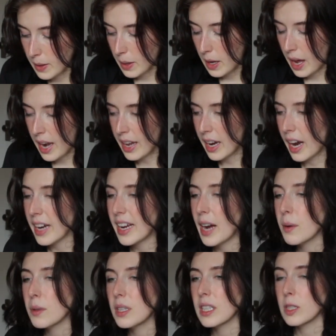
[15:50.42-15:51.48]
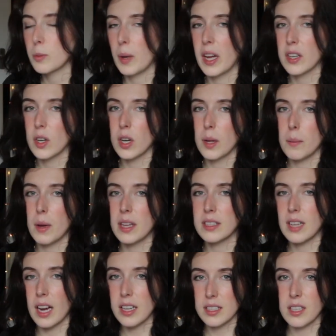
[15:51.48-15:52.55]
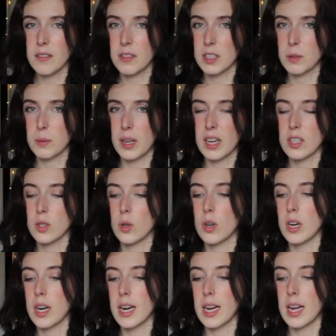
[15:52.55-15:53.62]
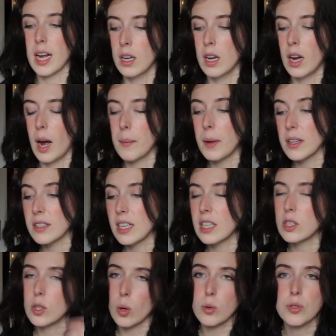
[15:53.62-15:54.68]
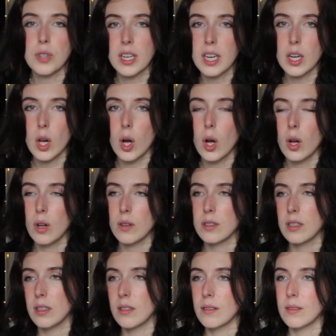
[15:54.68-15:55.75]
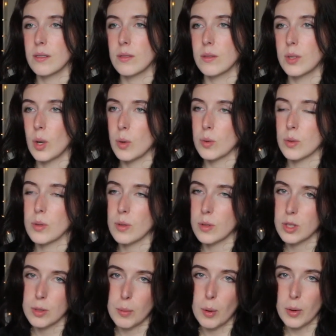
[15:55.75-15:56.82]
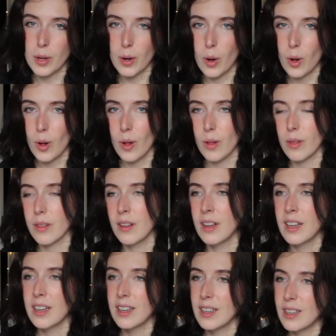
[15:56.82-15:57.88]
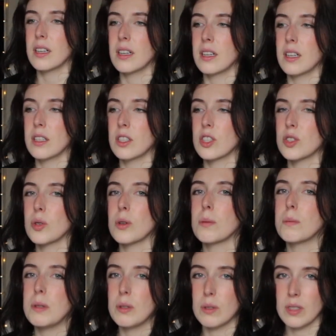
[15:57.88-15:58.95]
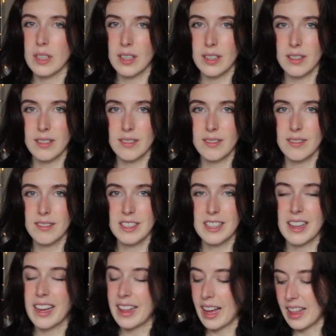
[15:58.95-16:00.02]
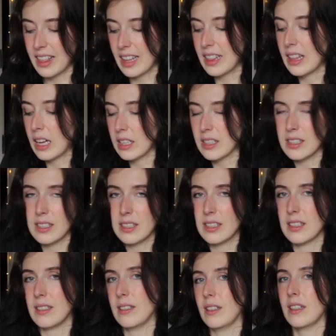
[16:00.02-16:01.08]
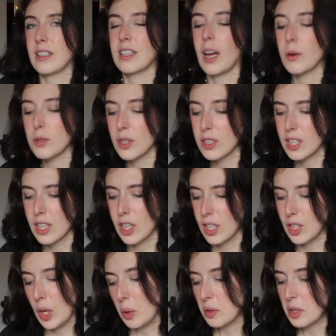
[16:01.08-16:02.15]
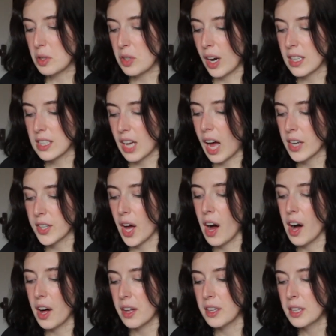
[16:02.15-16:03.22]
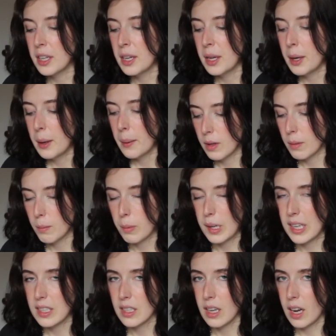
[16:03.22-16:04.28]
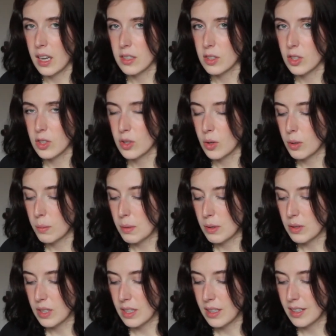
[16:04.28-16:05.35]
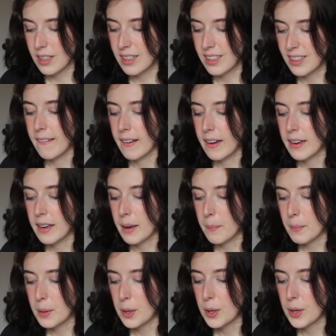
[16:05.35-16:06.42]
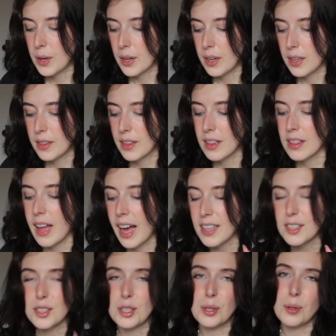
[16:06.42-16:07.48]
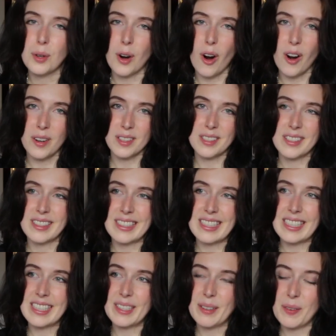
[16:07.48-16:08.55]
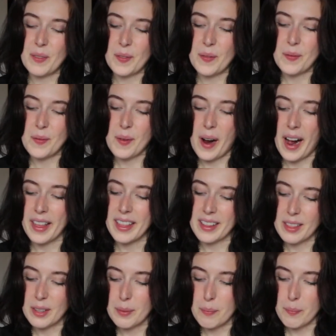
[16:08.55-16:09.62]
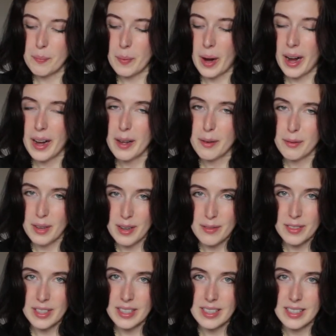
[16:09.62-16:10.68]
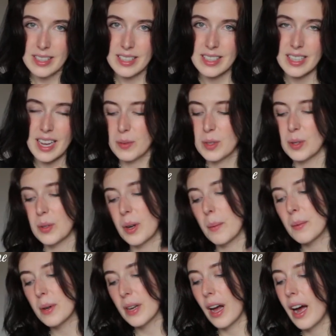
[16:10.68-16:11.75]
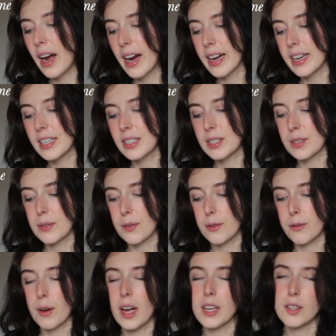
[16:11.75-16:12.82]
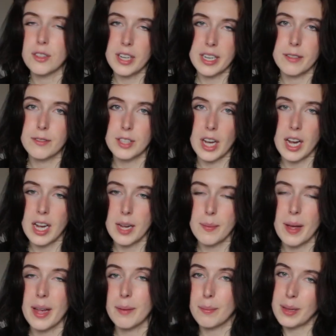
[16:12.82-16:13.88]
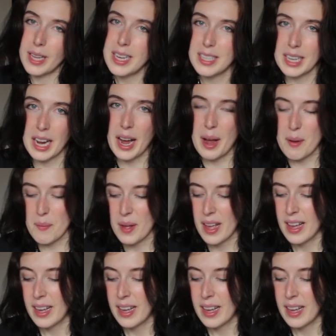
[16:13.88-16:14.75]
And I can't really expand on it. It's kind of self-explanatory. I'm not saying don't drink at all, don't smoke at all, just don't abuse it. Like, I think that's, because I was going to say don't do drugs or alcohol, but yeah, just don't abuse it. The last 2 are honestly, I think they're my favorites. So number 9 is find creative time and playtime.